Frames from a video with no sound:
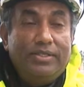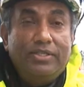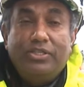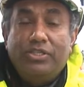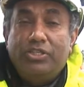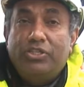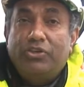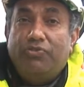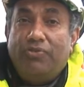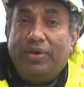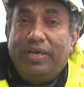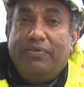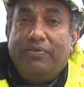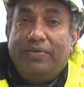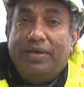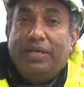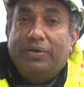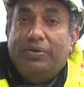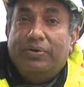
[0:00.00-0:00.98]
this is a
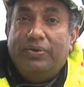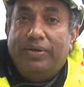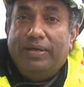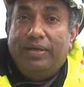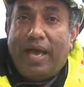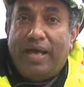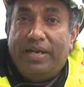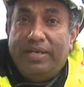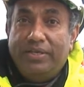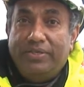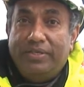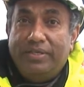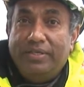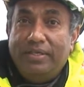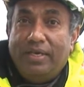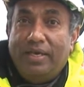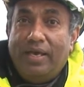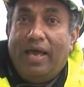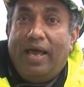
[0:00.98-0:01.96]
very very good
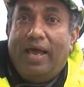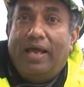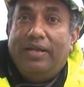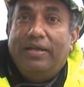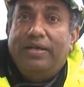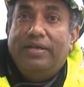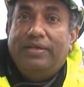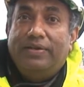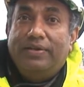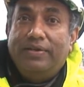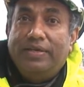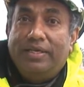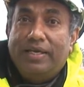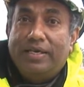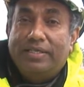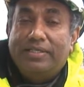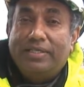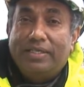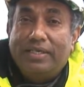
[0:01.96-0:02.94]
addition, and it, it
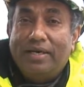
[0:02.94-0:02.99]
has a